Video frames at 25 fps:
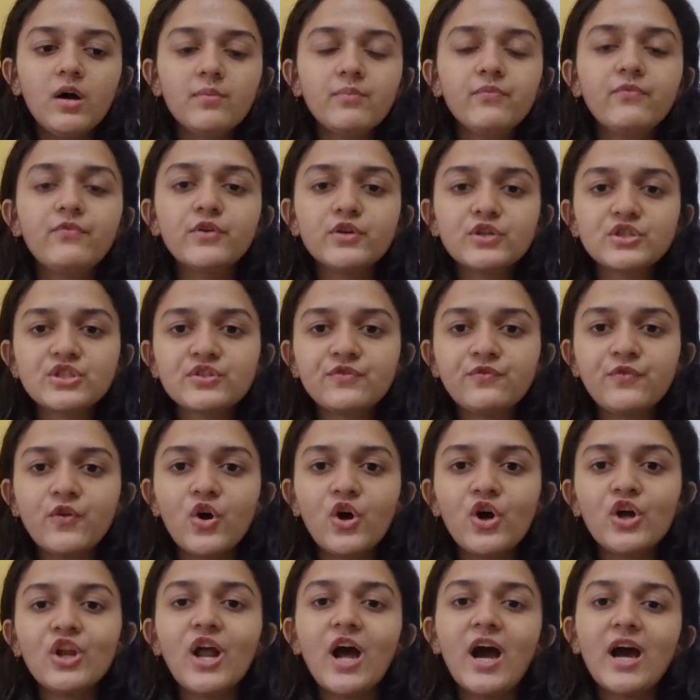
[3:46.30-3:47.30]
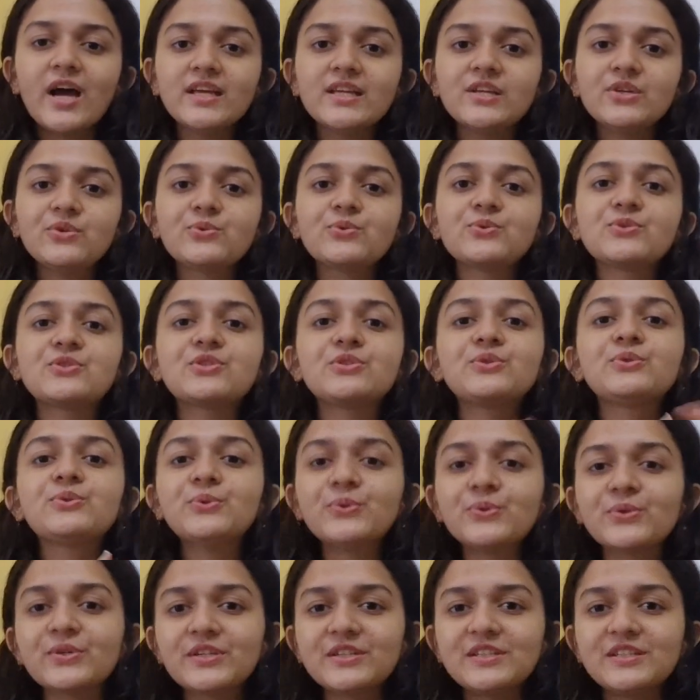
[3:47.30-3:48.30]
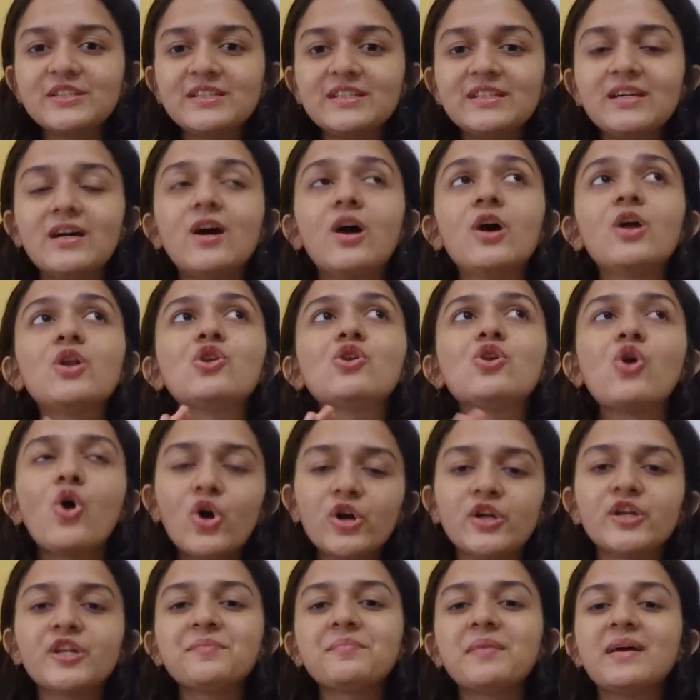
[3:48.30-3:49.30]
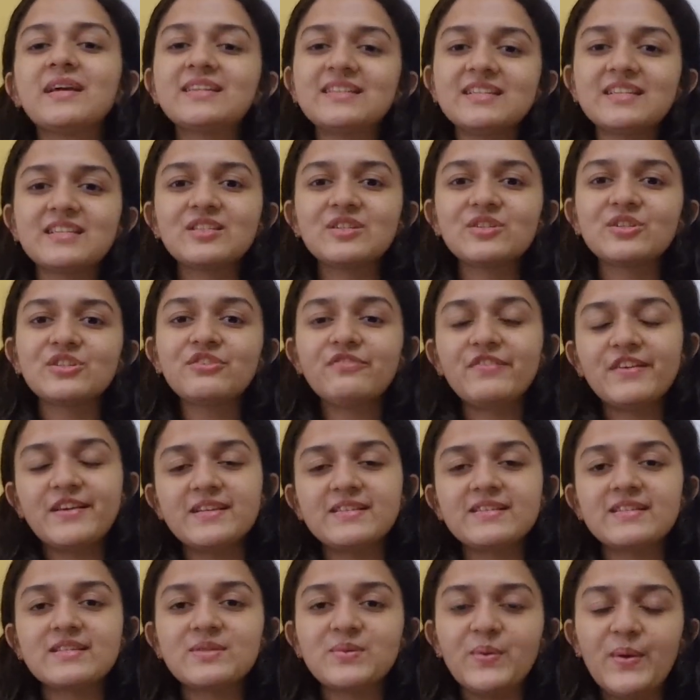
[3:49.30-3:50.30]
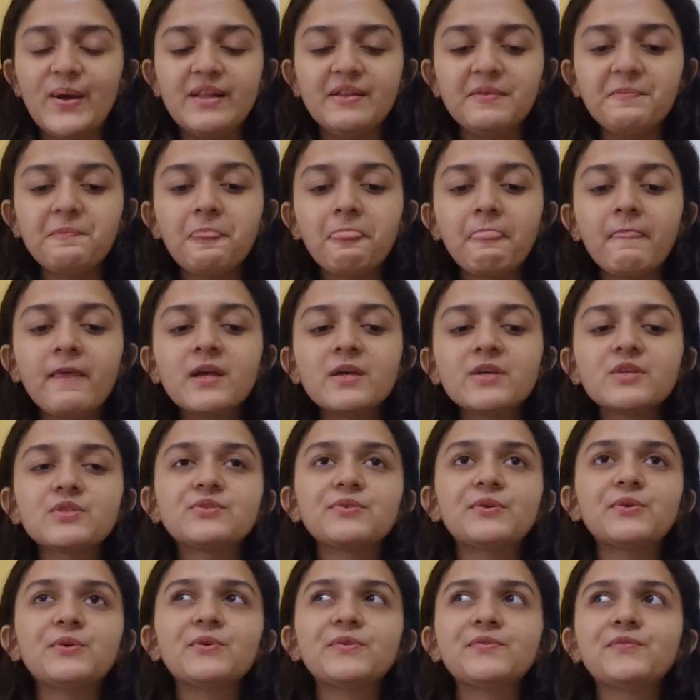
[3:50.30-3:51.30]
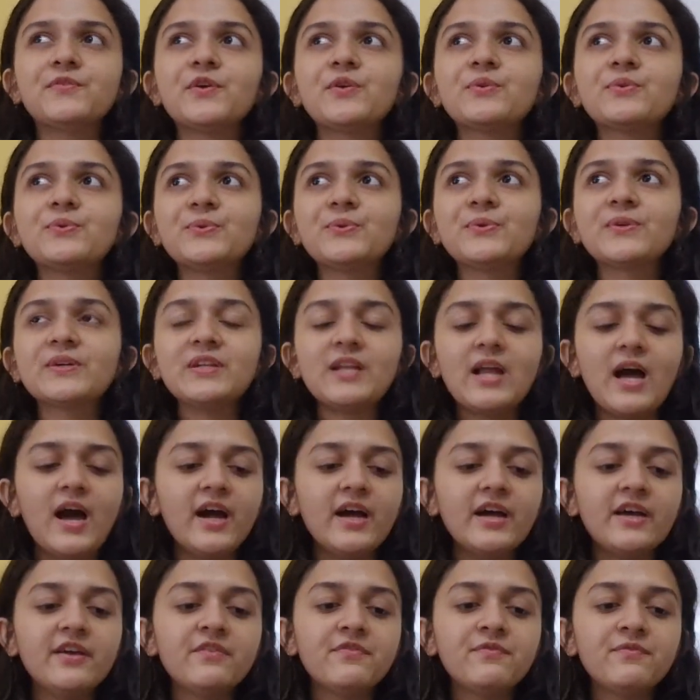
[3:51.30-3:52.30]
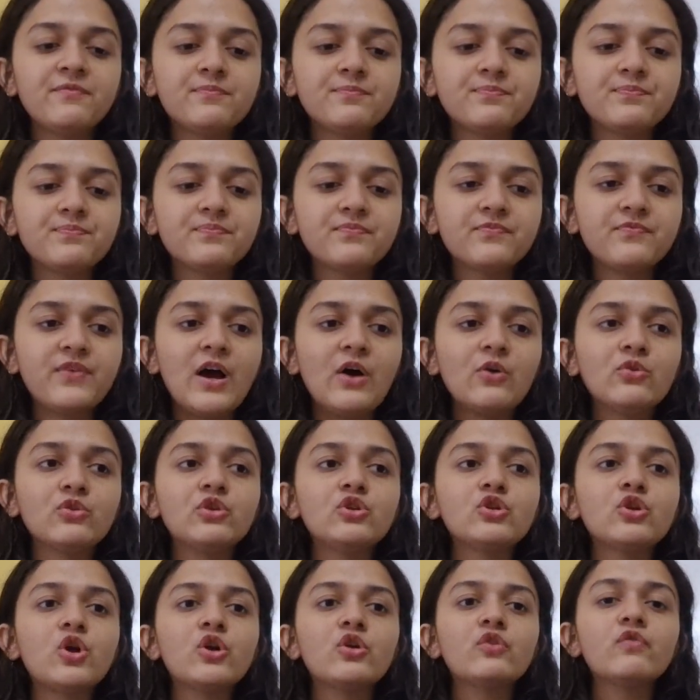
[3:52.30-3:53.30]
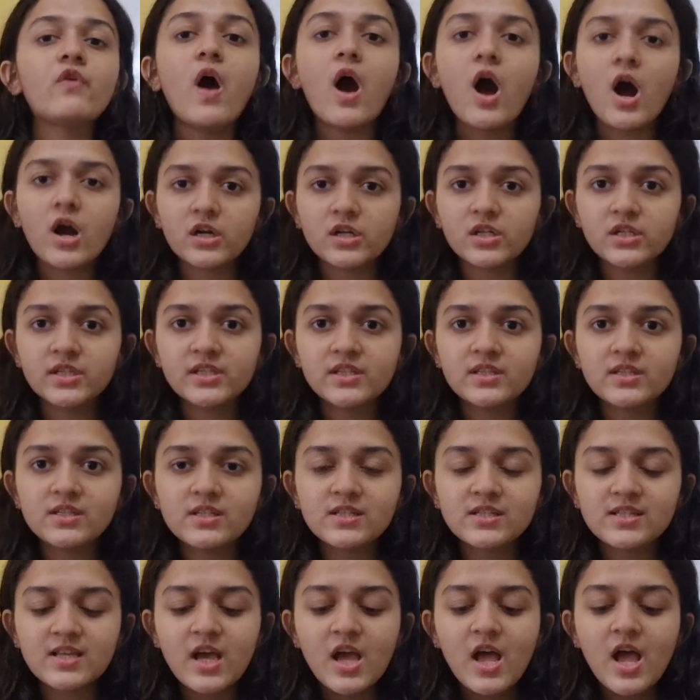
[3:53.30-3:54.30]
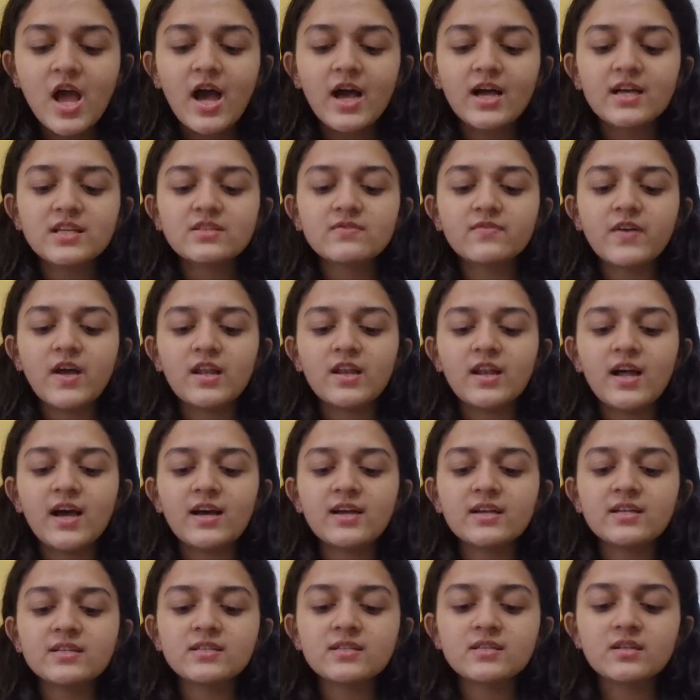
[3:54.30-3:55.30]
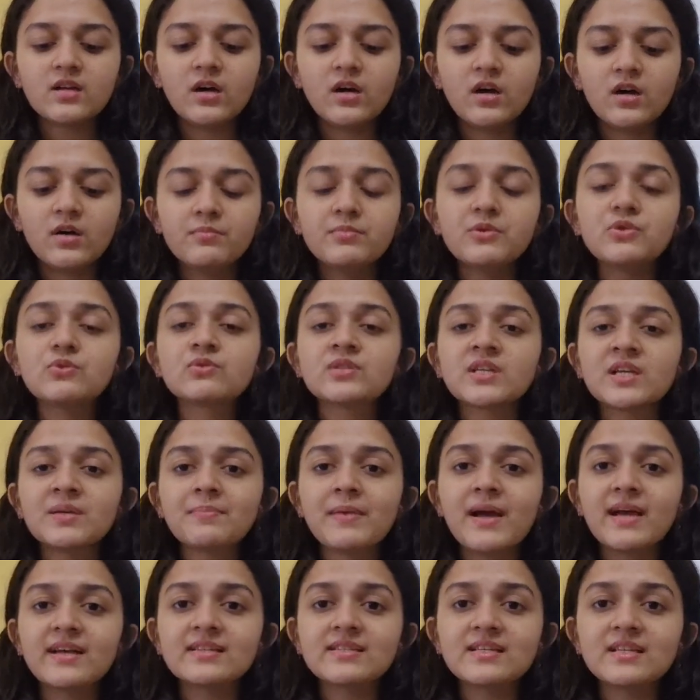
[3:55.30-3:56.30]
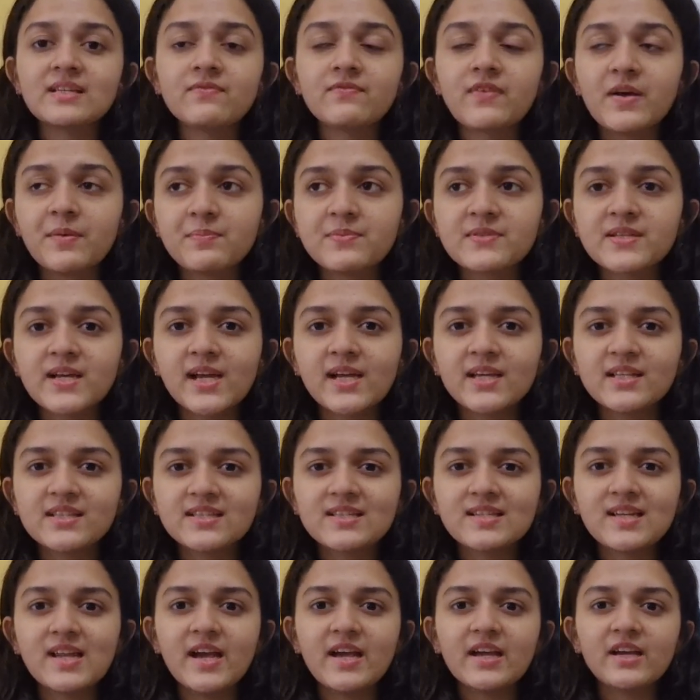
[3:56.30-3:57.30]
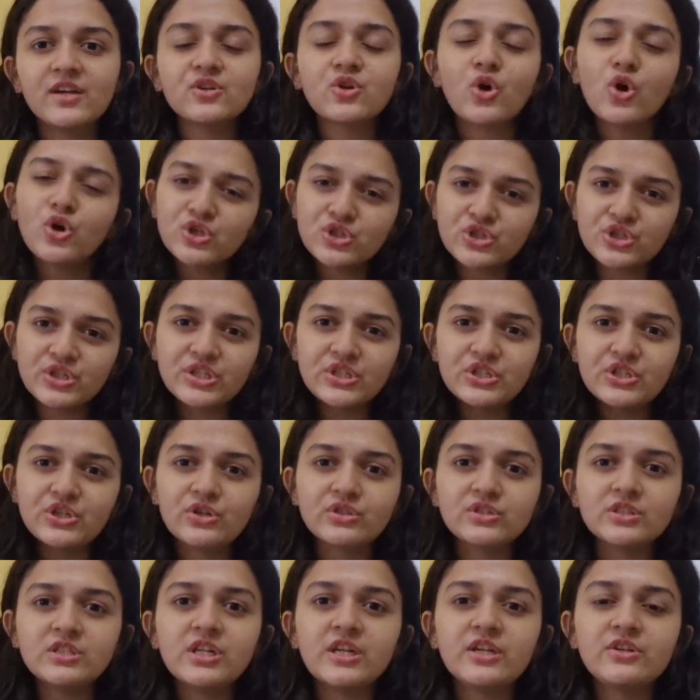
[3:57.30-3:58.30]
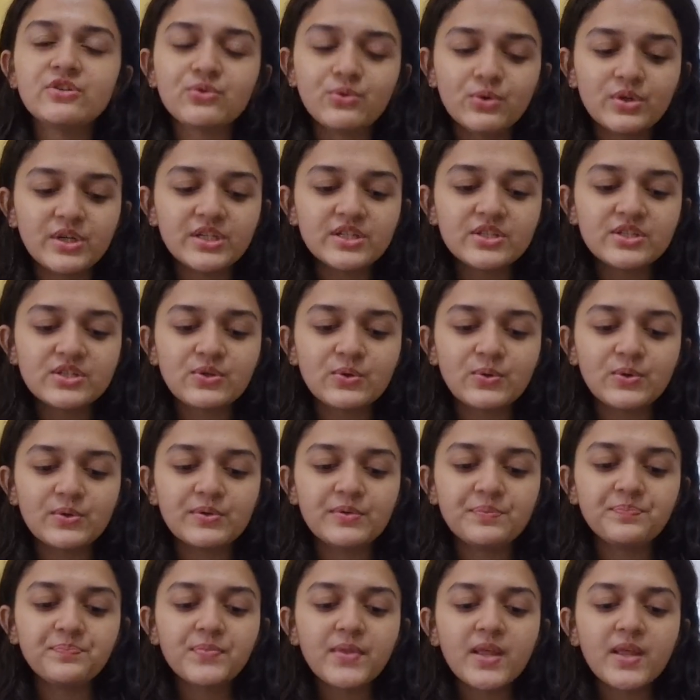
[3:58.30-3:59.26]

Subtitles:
First of all, I used Google a lot in my research phase as well. So for Google, I found a lot of articles as well as music magazine websites like Rock Street Journal and Rolling Stone.